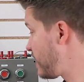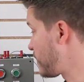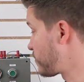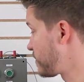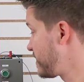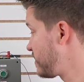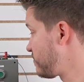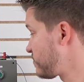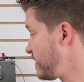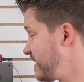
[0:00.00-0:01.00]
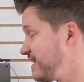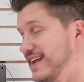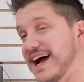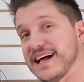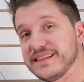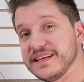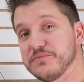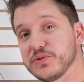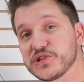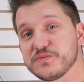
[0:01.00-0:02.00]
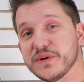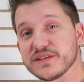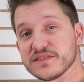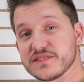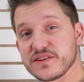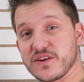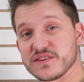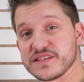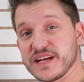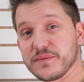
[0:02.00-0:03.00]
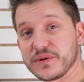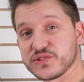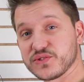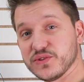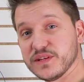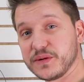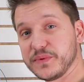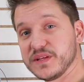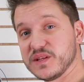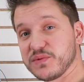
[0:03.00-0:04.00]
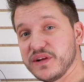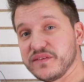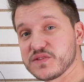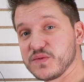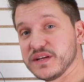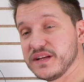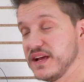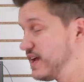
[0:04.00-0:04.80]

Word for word: and we're going to be covering not the push-button start-stop control like we did in the previous one.